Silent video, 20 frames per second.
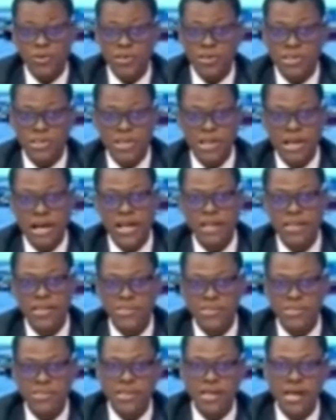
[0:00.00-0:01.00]
and
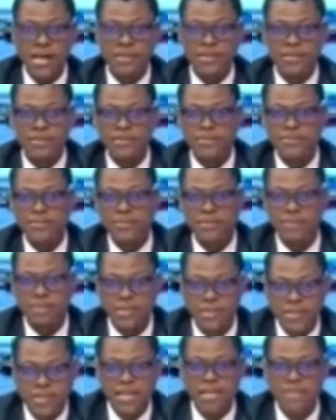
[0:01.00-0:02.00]
challenge that,
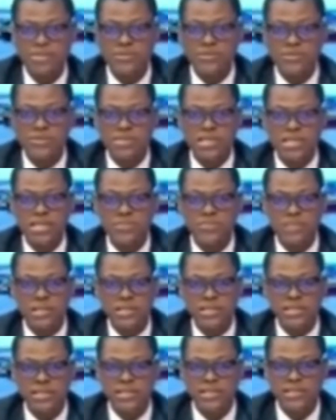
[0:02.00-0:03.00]
yes, you say he's
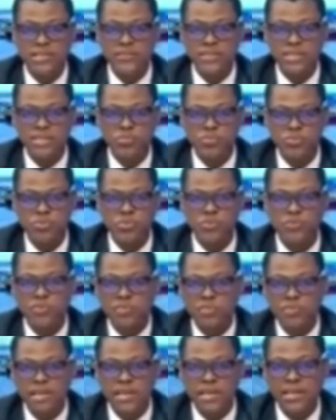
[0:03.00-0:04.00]
mentally deranged. Prove
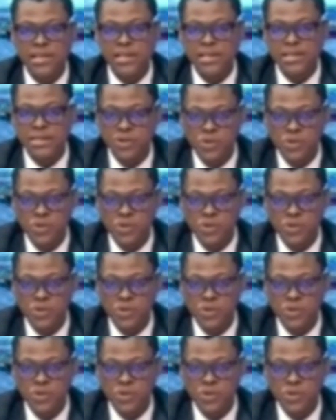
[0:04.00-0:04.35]
it medically.